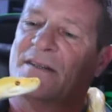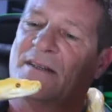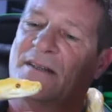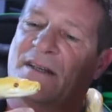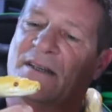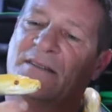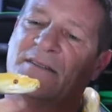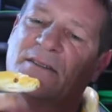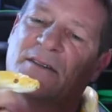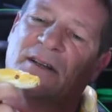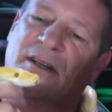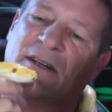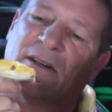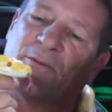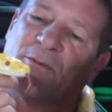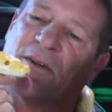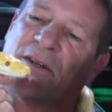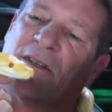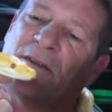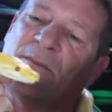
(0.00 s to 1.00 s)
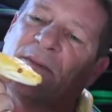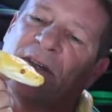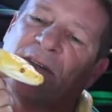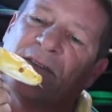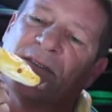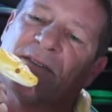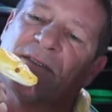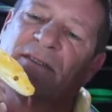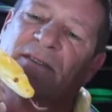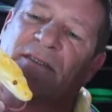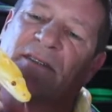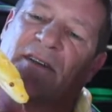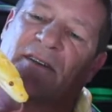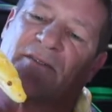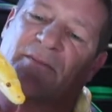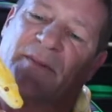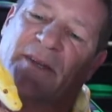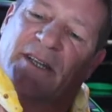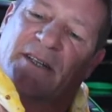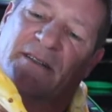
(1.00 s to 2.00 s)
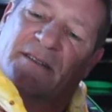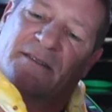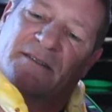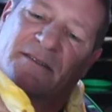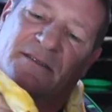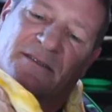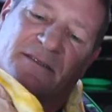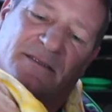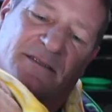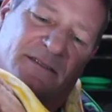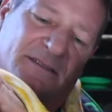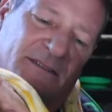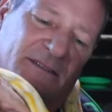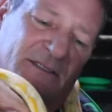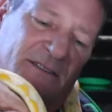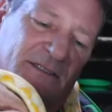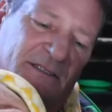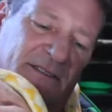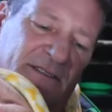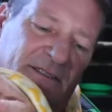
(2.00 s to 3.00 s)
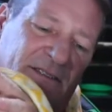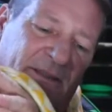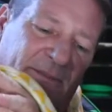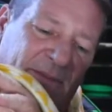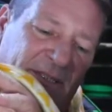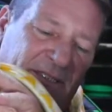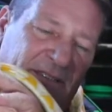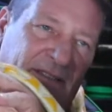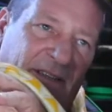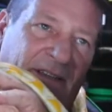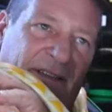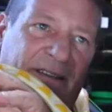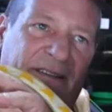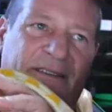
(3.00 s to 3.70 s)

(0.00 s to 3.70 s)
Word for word: I still got to work the mouse and stuff, man. Just give me a second.